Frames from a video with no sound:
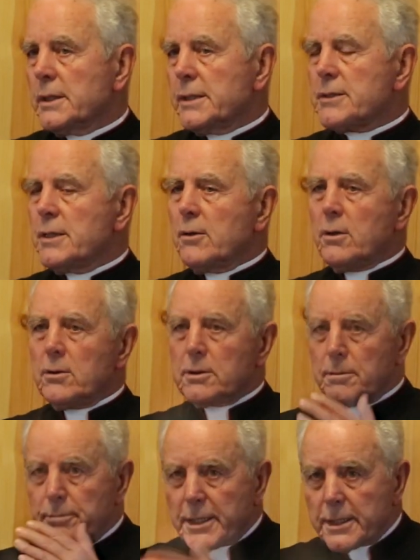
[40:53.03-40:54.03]
It's no
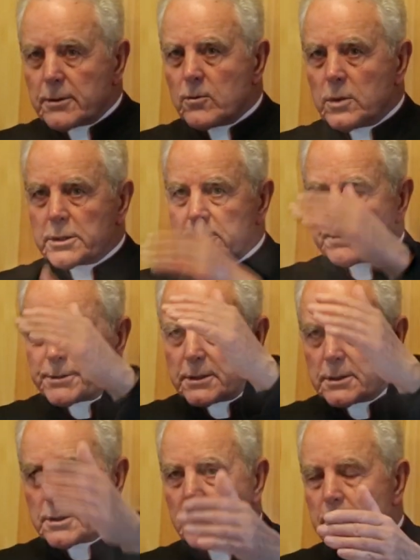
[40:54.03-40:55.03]
longer man
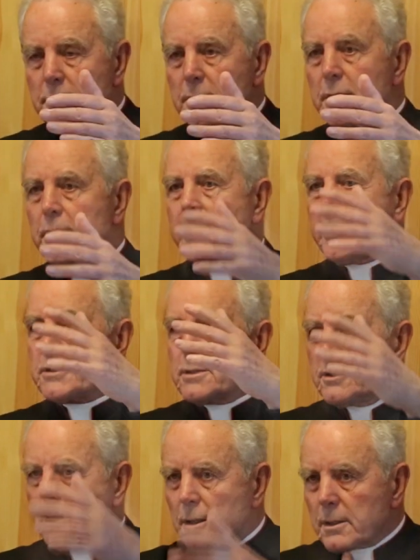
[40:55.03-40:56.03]
worshipping God. It's
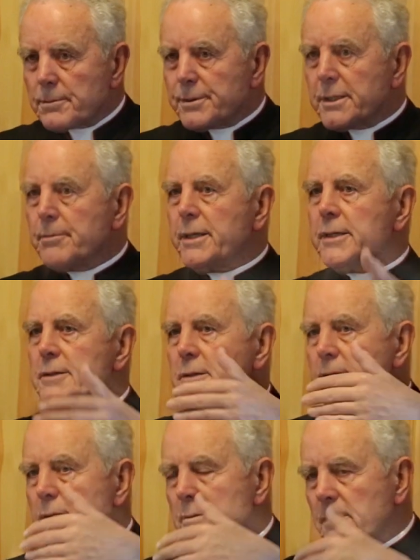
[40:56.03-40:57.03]
God being made to
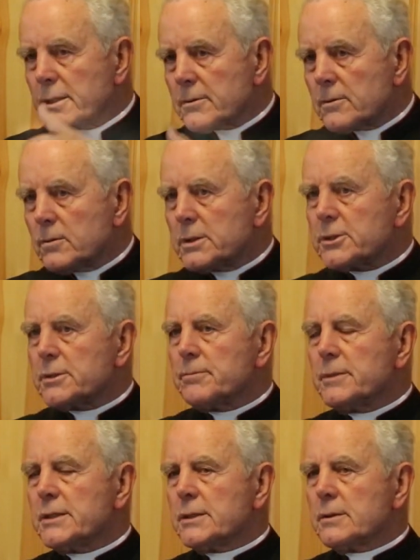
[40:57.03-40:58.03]
turn around and worship
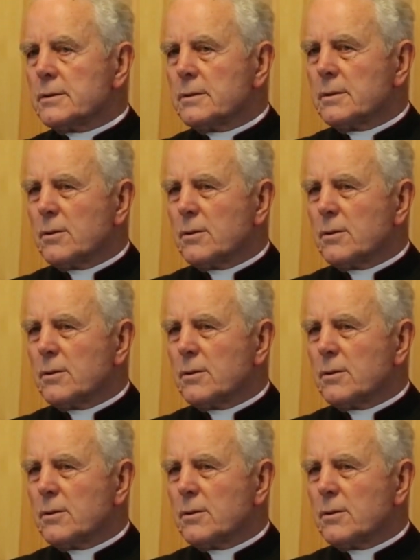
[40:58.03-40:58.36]
man.